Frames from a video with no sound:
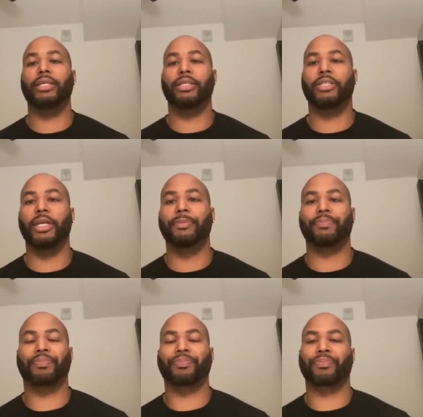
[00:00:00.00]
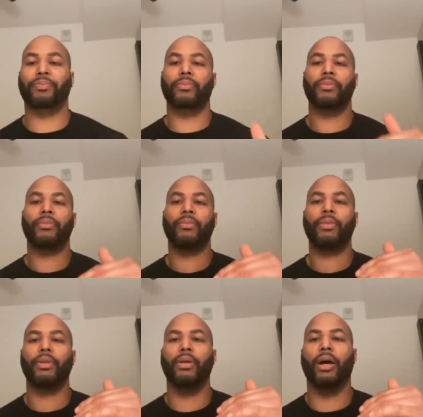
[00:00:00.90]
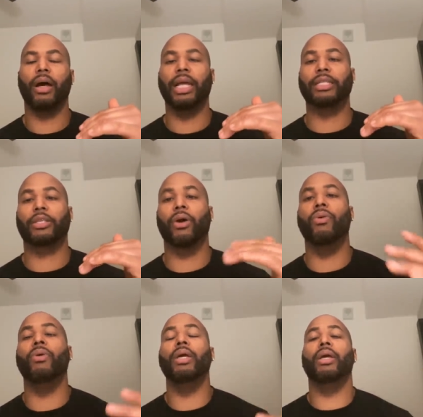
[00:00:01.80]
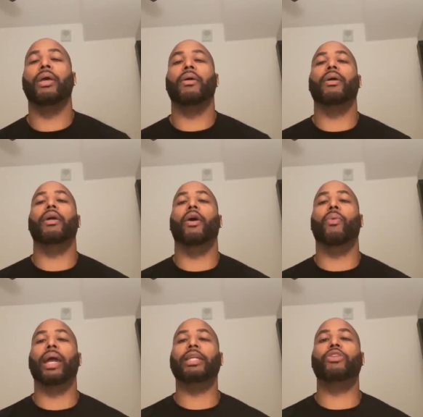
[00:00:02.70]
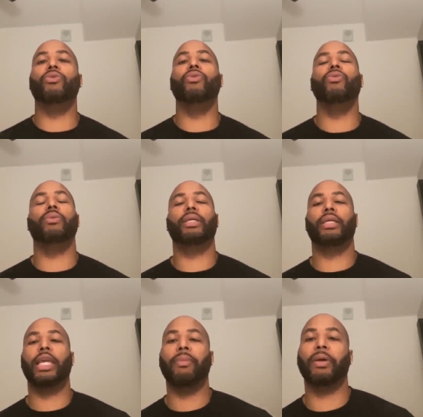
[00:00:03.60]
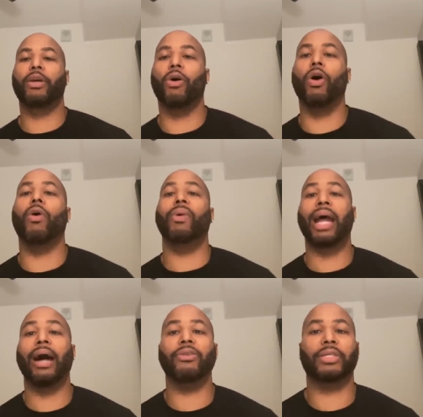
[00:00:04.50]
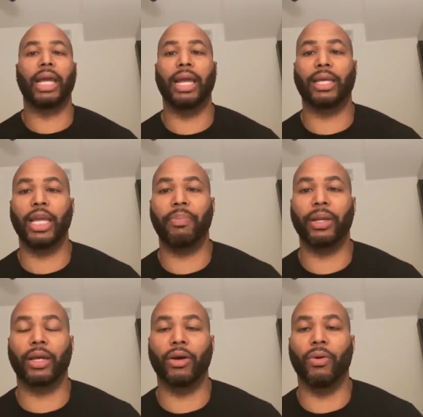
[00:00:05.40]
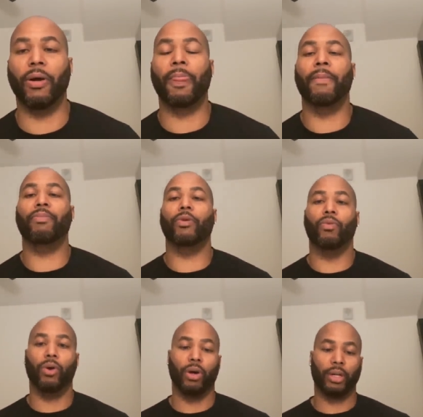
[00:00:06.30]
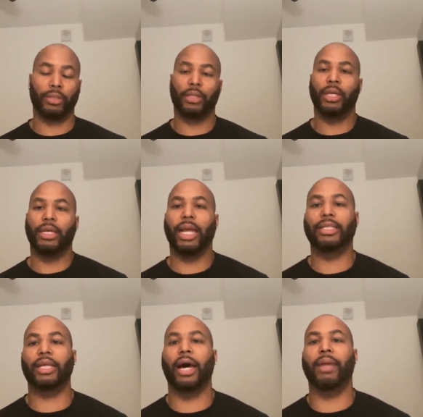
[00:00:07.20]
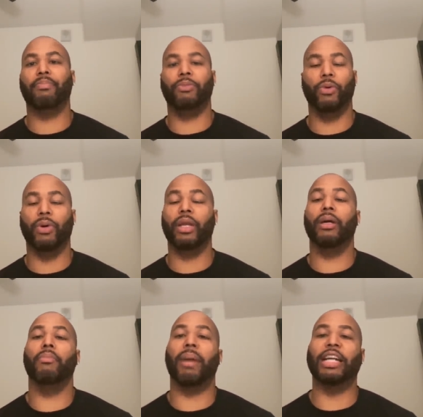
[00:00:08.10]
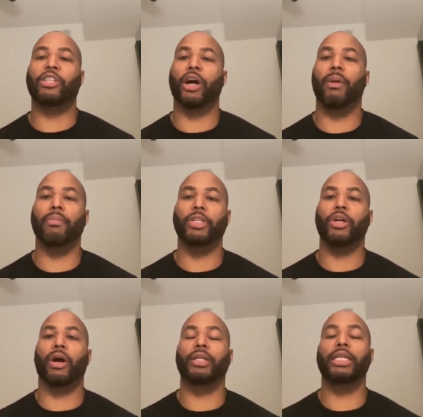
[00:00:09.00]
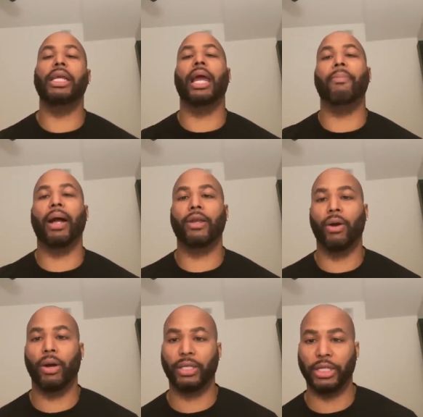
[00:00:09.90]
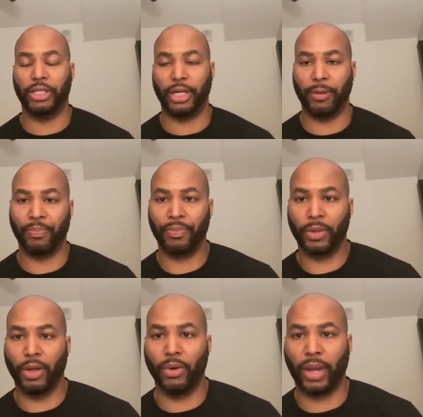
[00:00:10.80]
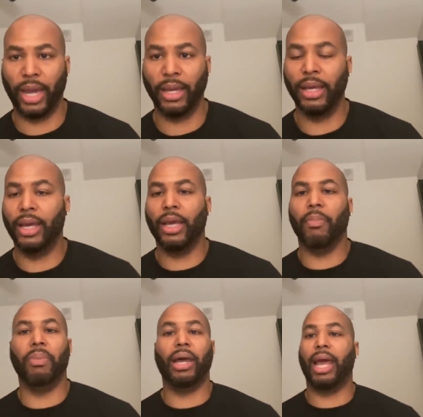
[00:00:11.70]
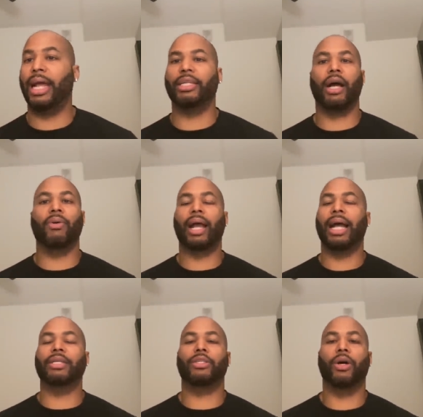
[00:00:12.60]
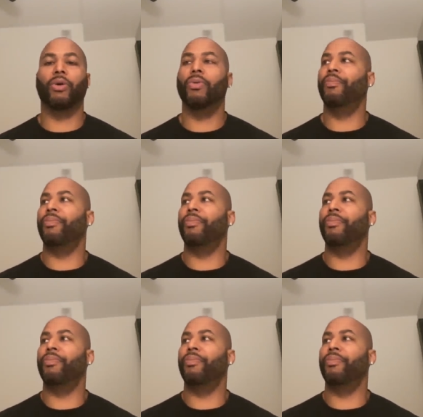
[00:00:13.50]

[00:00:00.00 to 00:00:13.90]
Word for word: and shit. And so a way to keep it going without saying keeping it going was they started doing the major majority and minority shit. Okay? But as y'all guys know,